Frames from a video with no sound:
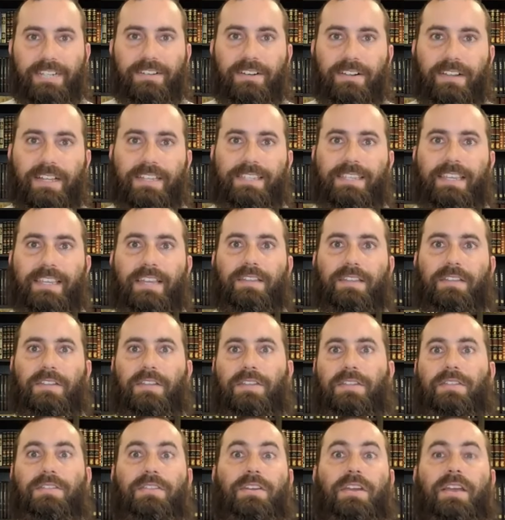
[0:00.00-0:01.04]
It's,
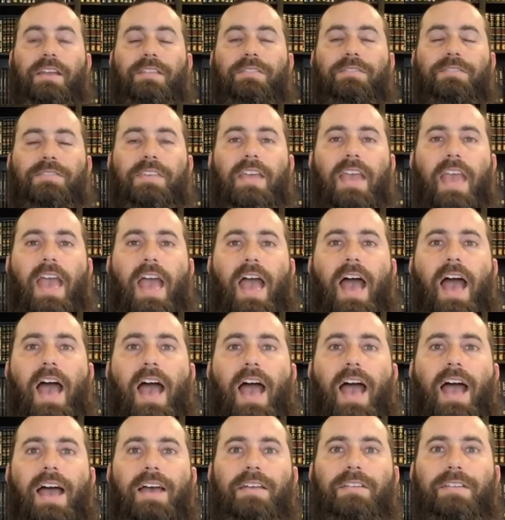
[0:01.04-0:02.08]
and
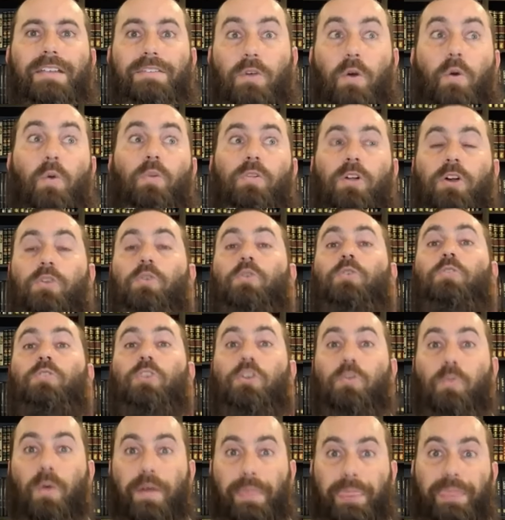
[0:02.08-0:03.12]
uh, it's, oh, look,
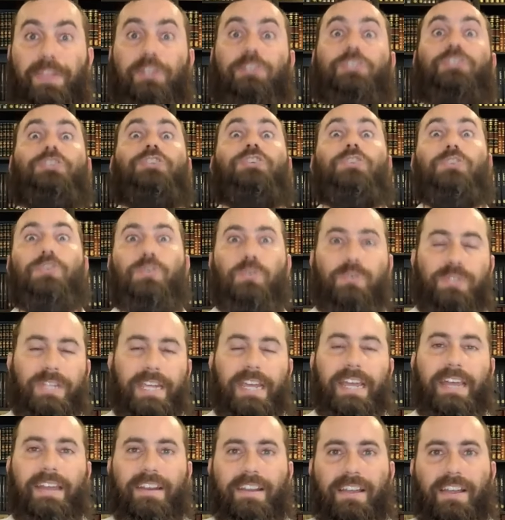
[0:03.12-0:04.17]
look what the Jew
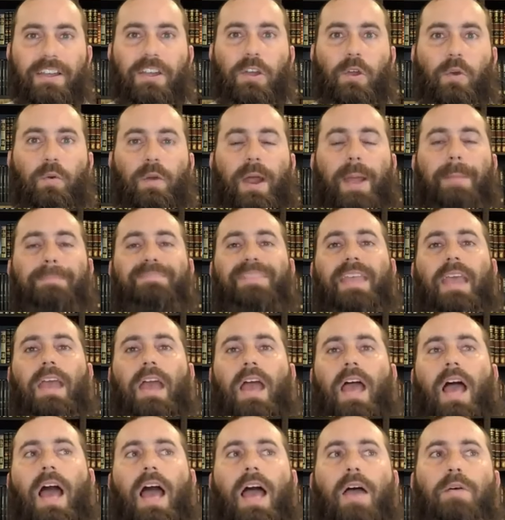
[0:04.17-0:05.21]
did right?
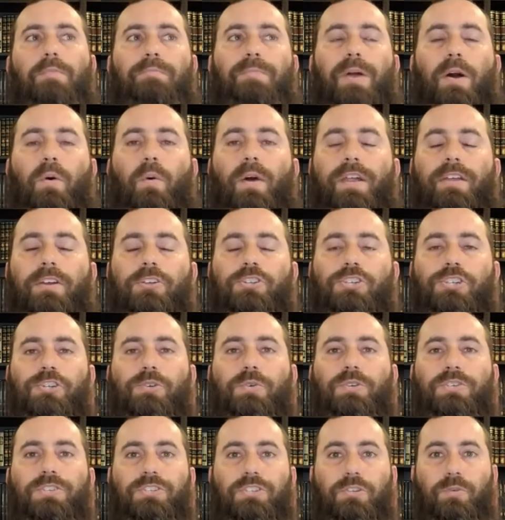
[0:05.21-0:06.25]
Uh, but when a Jew
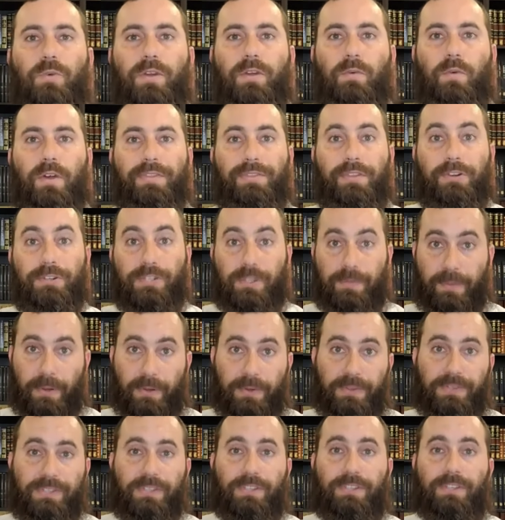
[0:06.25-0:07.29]
is doing what they're
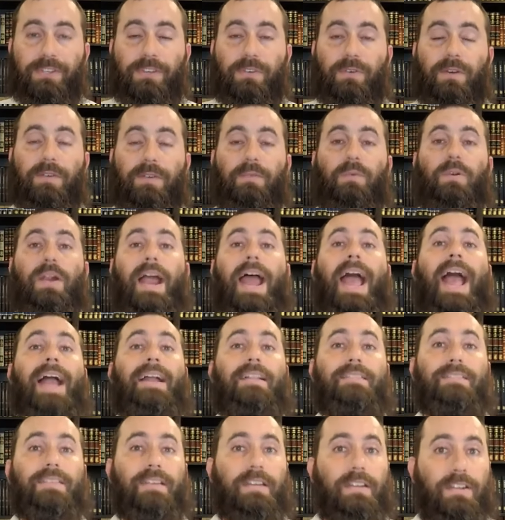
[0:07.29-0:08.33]
supposed to do, and we're
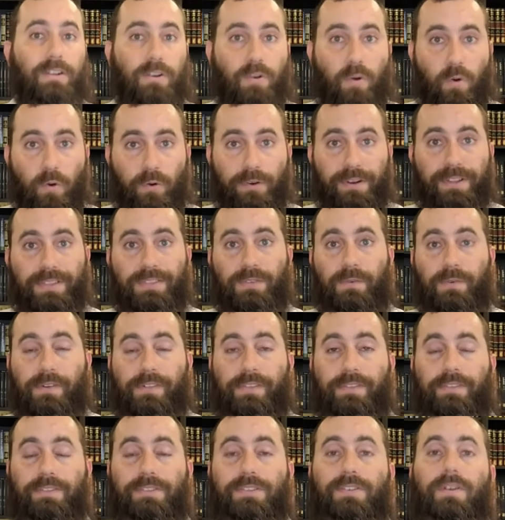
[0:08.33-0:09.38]
acting in accordance with
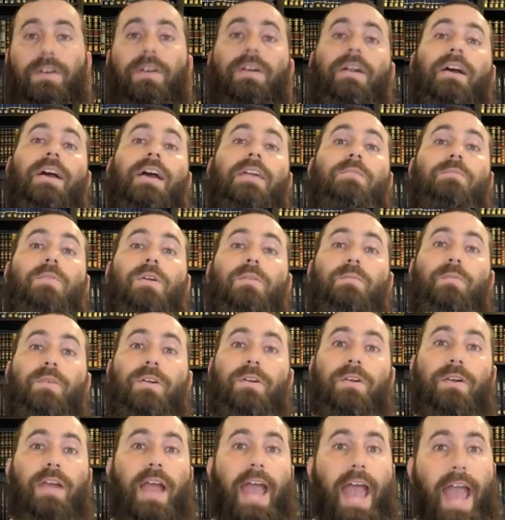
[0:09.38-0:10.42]
the Torah, and when
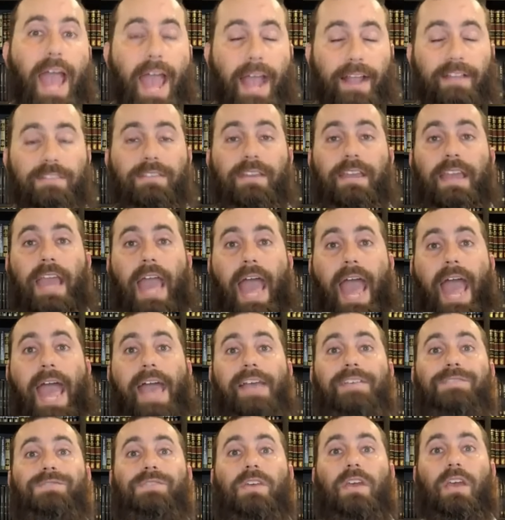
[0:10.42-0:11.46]
we're acting
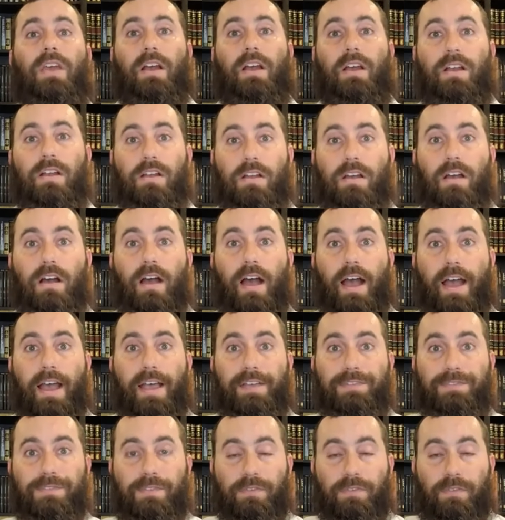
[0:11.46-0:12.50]
as uh,
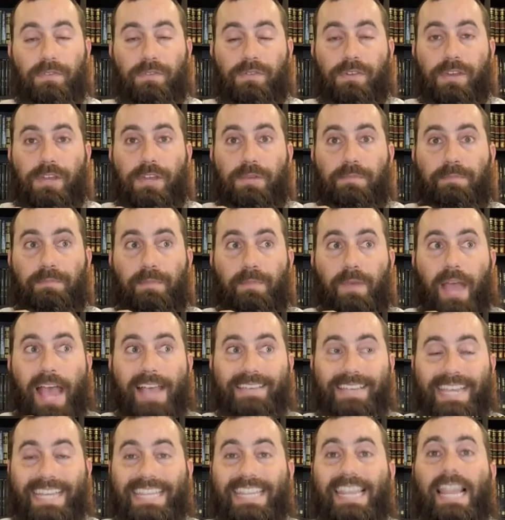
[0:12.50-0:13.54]
as the as
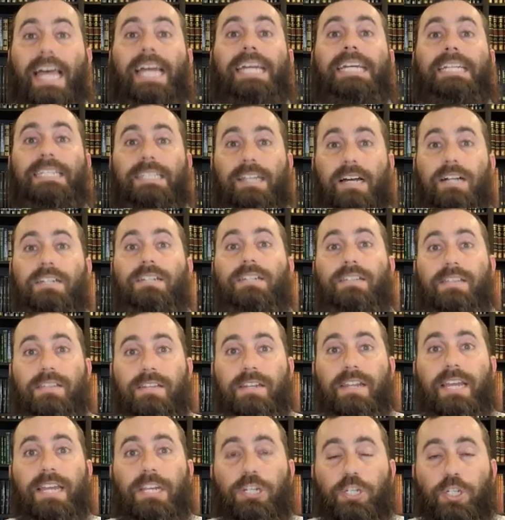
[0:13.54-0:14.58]
a light unto the
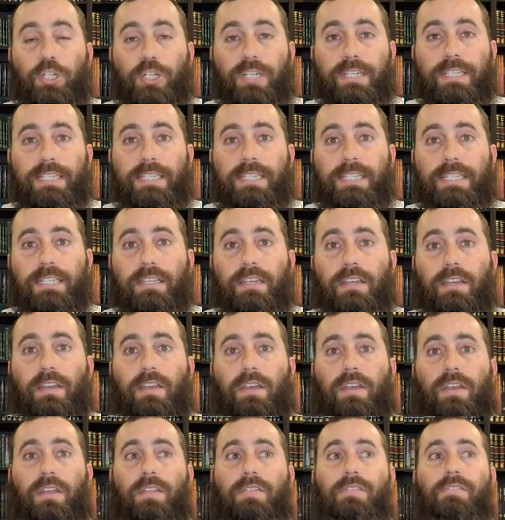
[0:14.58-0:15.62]
nations,
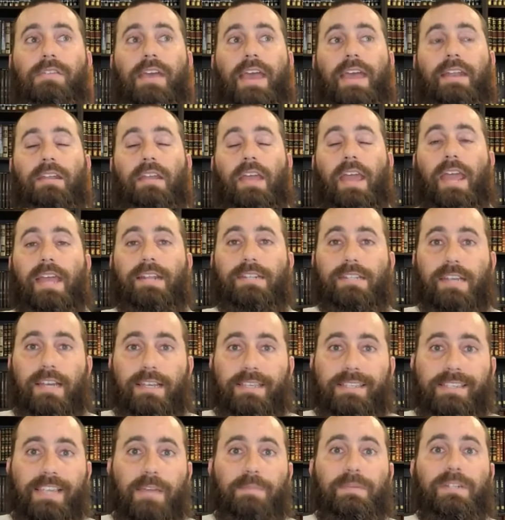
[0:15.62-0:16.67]
then
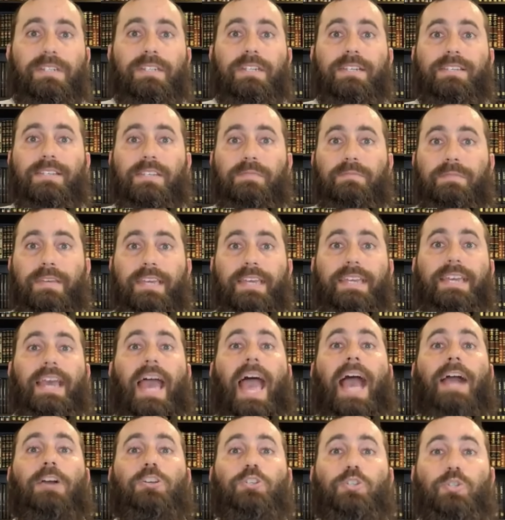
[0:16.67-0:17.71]
anti-Semitism
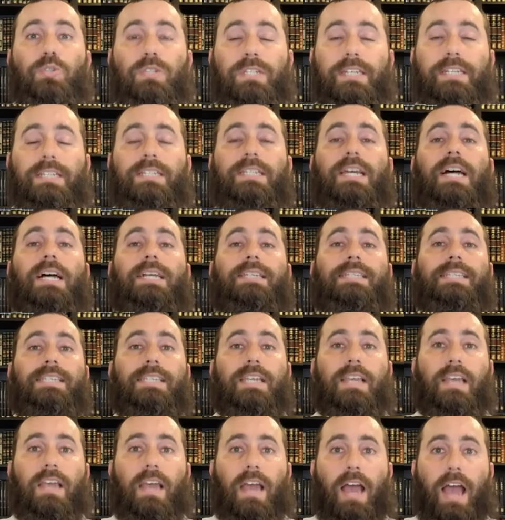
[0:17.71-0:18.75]
actually
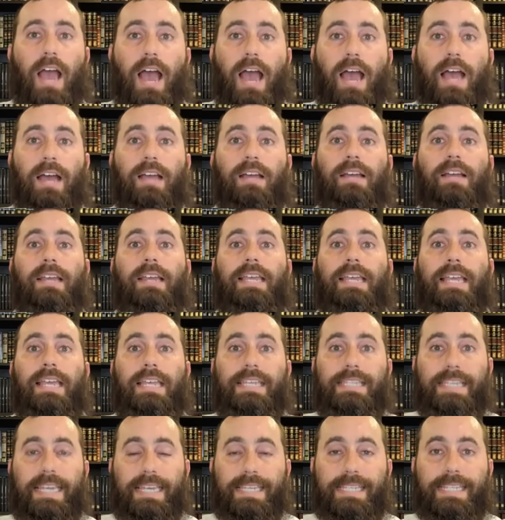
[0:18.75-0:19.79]
does uh,
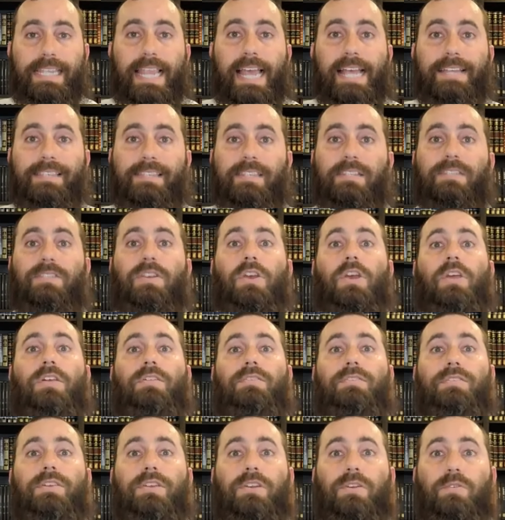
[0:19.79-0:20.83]
is is lessened.
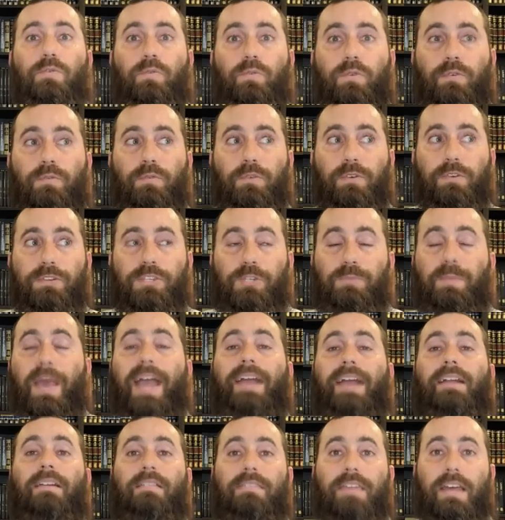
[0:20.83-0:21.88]
The
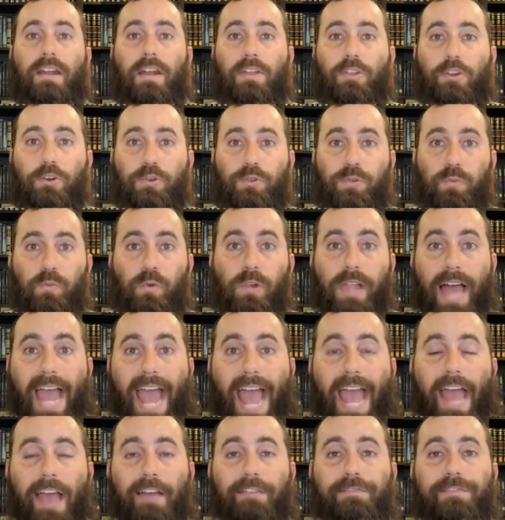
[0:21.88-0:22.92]
respect that others will
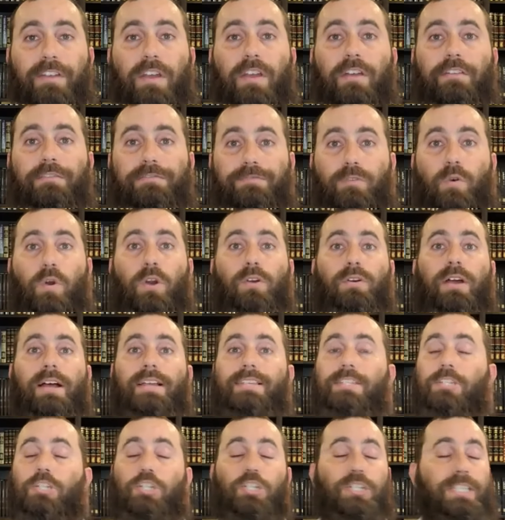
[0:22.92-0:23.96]
have for
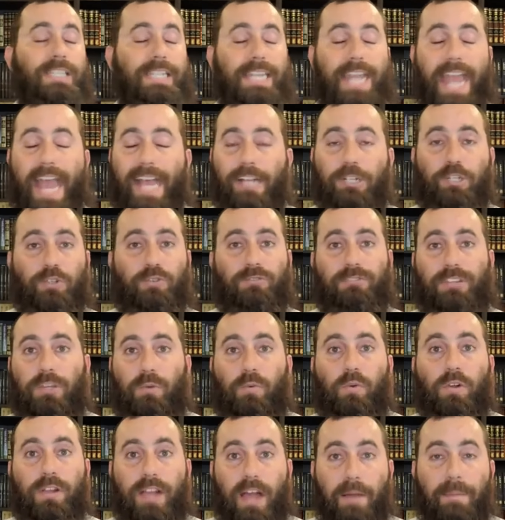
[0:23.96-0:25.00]
us just naturally
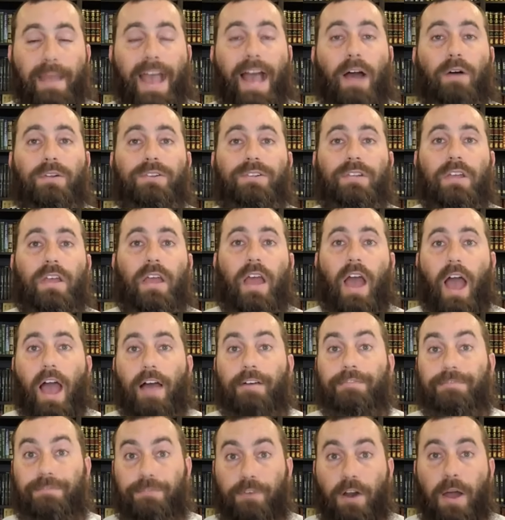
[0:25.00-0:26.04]
will come out uh,
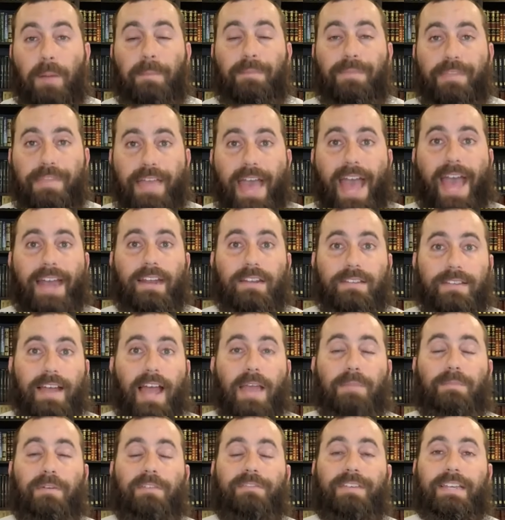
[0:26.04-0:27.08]
from that
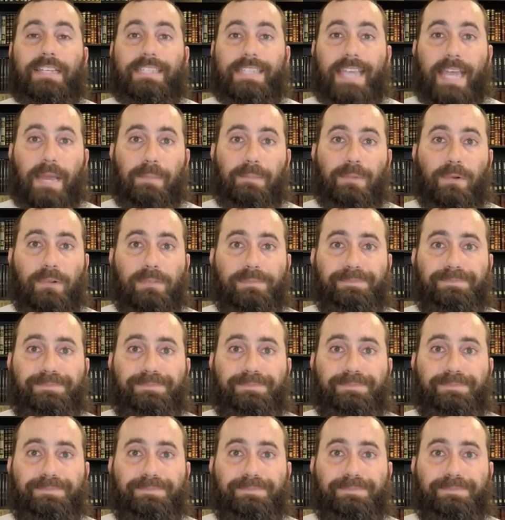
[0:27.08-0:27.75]
type of example.